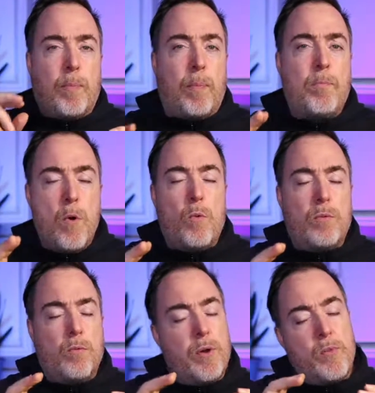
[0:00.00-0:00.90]

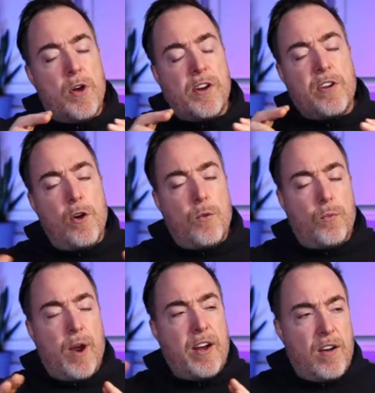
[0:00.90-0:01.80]
we want to note
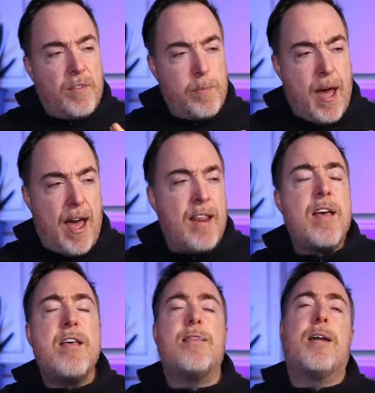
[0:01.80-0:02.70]
right off the bat
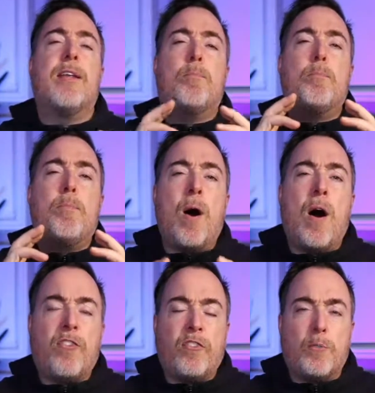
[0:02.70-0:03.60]
that it's
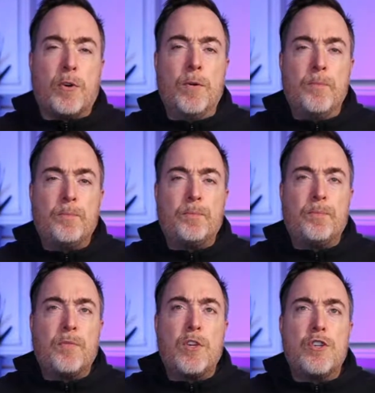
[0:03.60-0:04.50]
possible
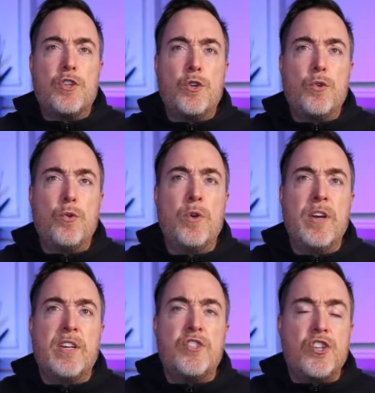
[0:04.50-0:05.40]
to
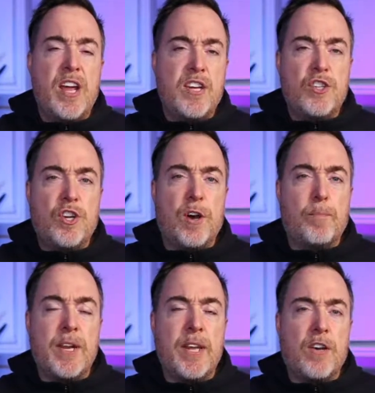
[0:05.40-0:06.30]
change
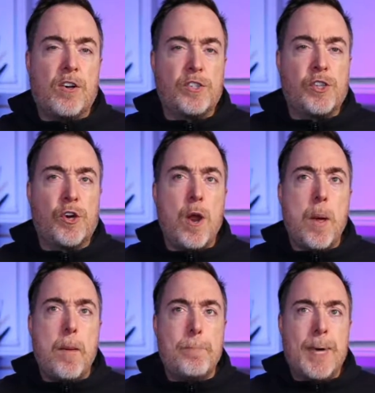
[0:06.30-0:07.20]
company culture
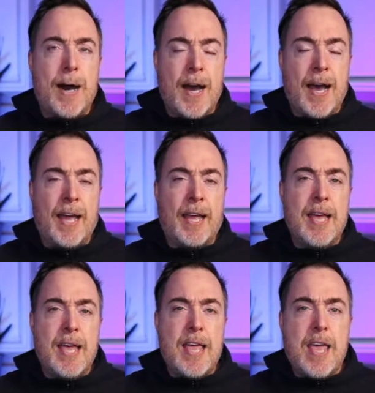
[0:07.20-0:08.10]
by
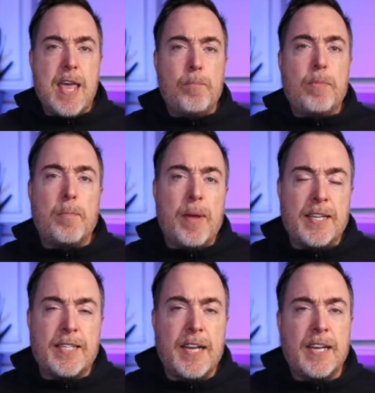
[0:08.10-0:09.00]

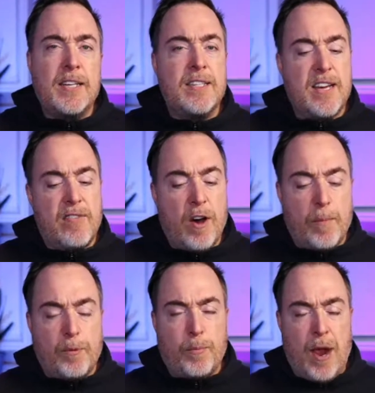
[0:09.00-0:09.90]
implementing
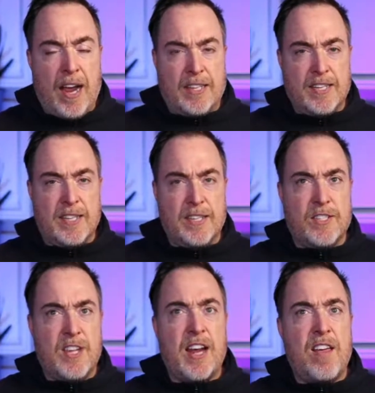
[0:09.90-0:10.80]
DevOps practices.
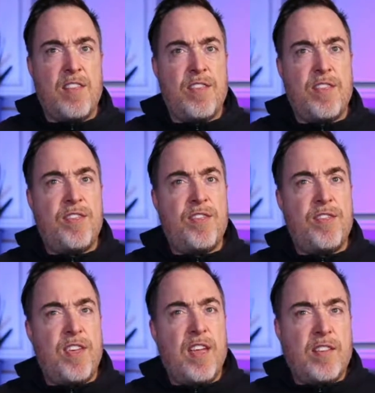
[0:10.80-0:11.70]
And I
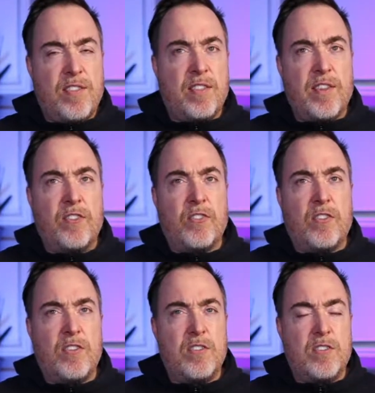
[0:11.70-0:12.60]
think that this
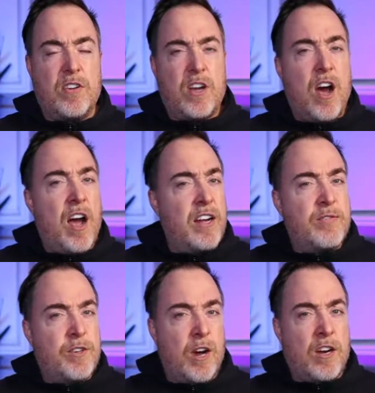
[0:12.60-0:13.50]
kind of
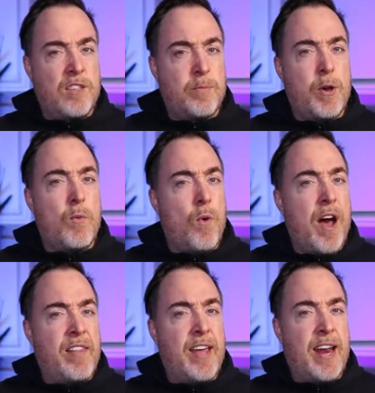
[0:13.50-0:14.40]
talks about why
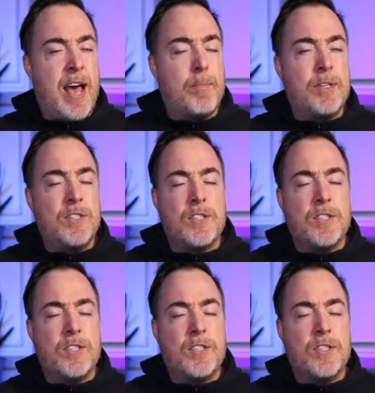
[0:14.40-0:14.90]
that happens.